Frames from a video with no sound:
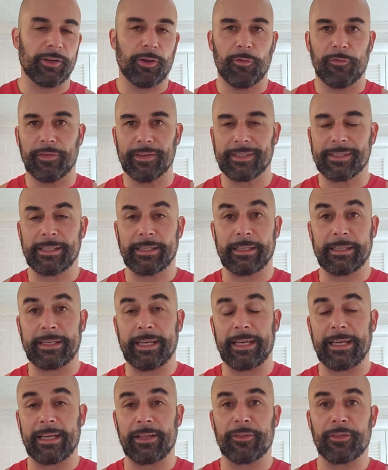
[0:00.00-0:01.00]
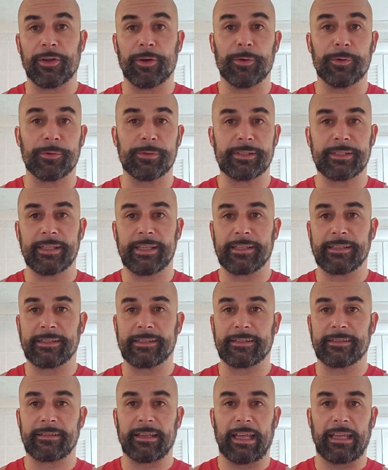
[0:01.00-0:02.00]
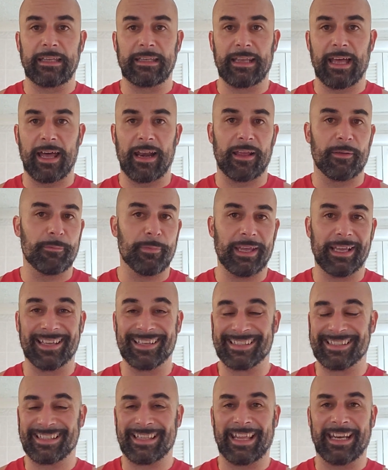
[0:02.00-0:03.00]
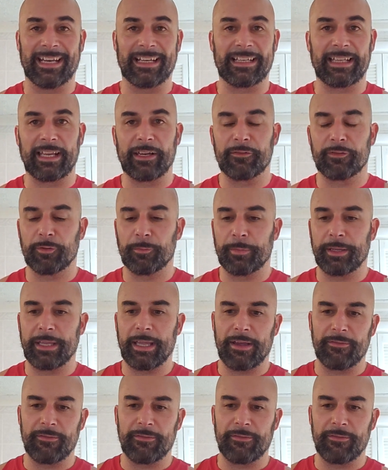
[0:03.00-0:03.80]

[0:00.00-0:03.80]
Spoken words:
facilitating those. It's not a big aesthetic thing for me.